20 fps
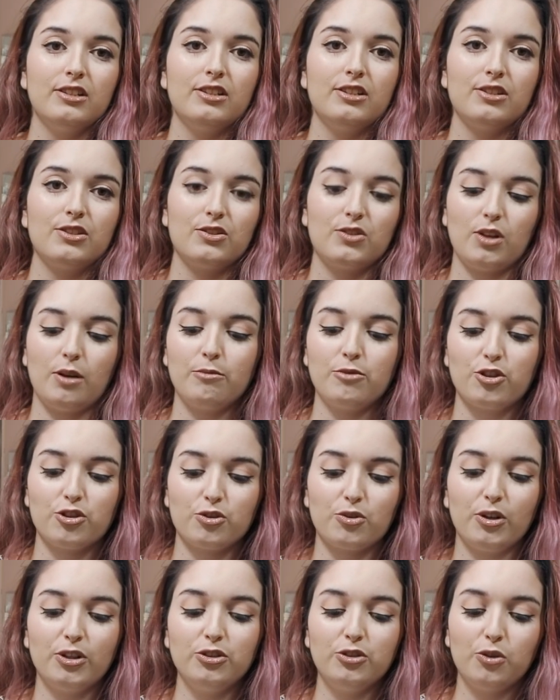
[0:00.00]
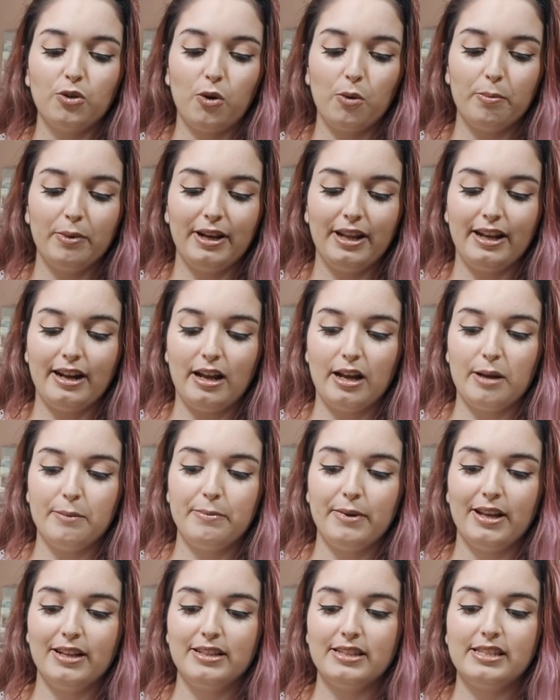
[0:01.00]
So I'm just going to open it up
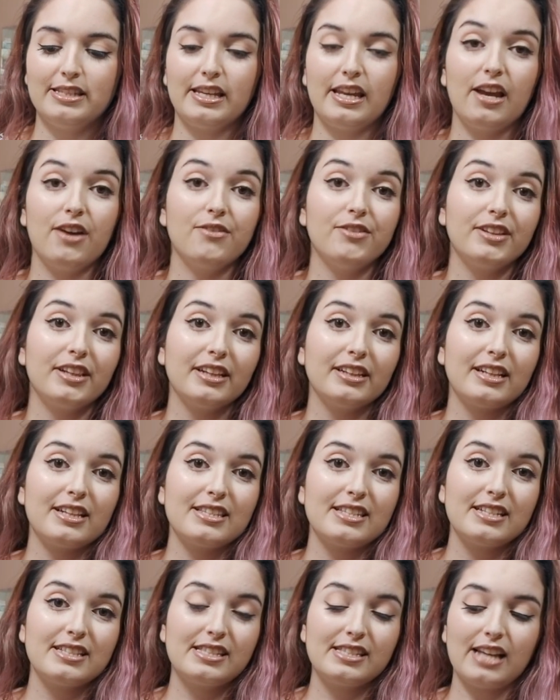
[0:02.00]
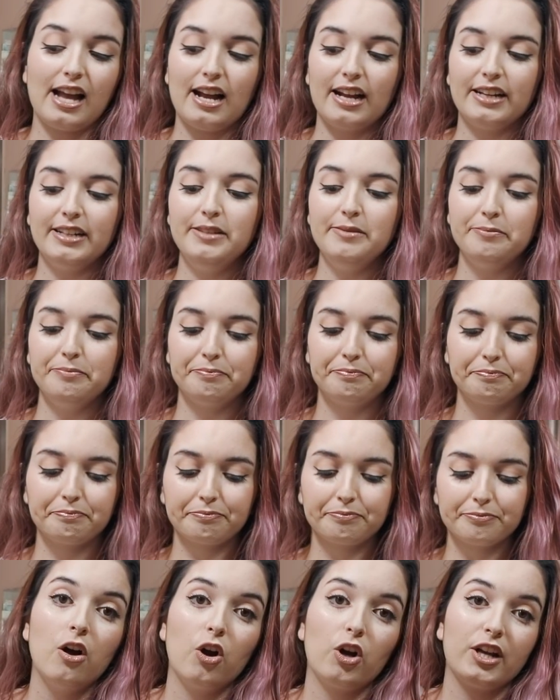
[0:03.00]
and see everything that's inside.
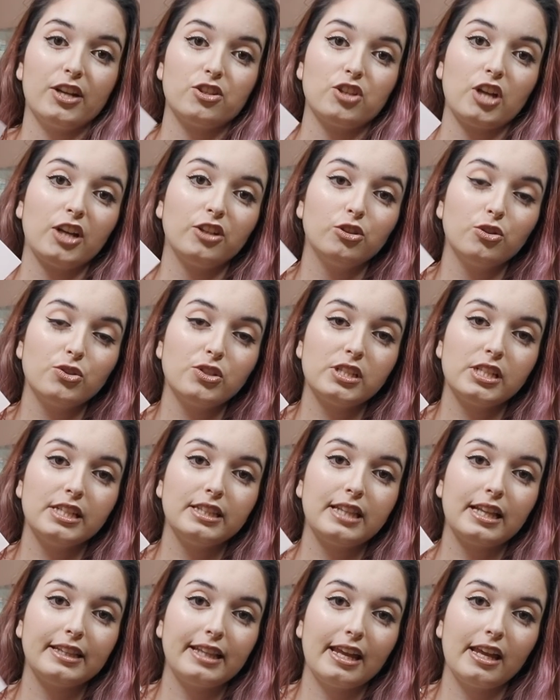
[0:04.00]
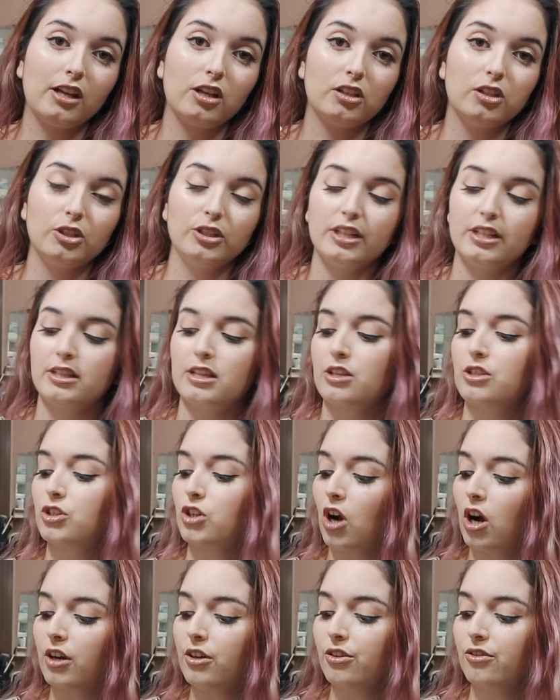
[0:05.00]
Okay, so I do see that they included this
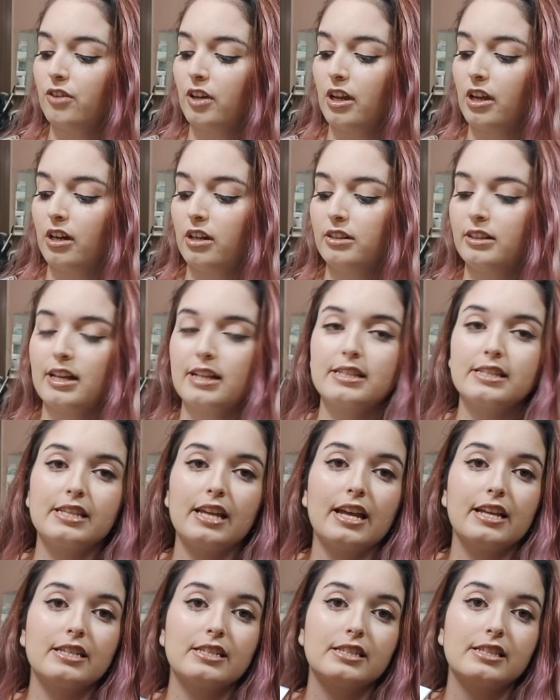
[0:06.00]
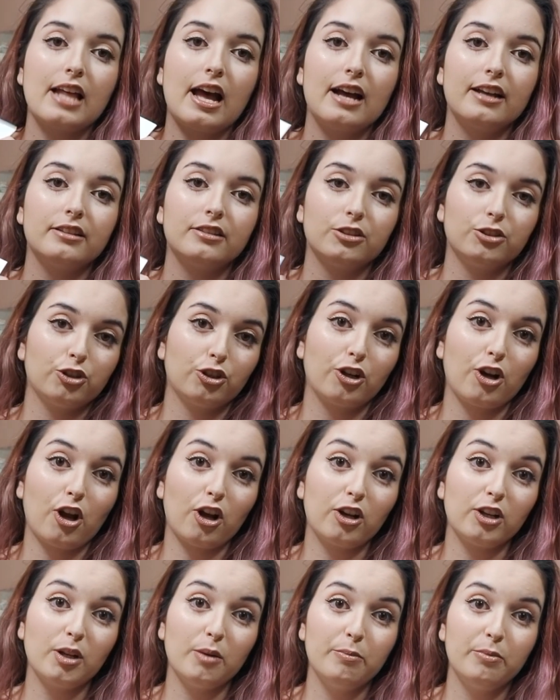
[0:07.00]
card over here that says that they're not
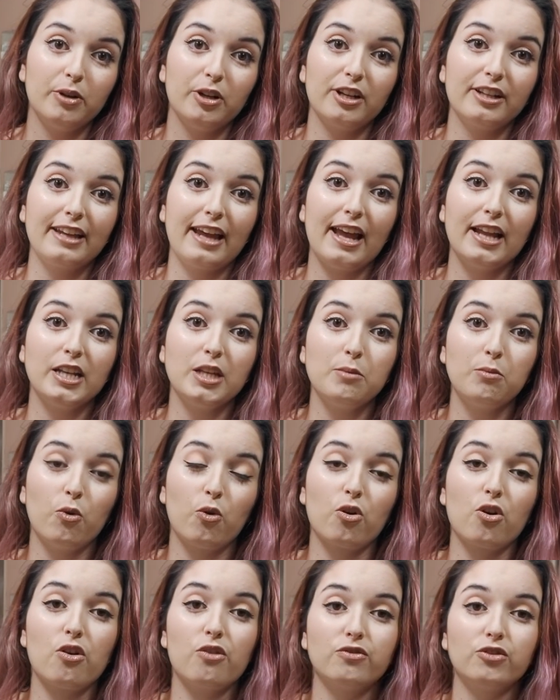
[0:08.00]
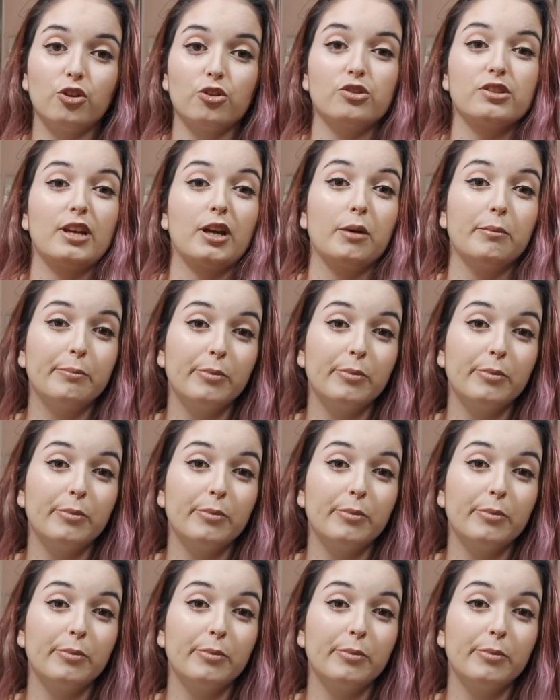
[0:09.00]
going to put any more of those like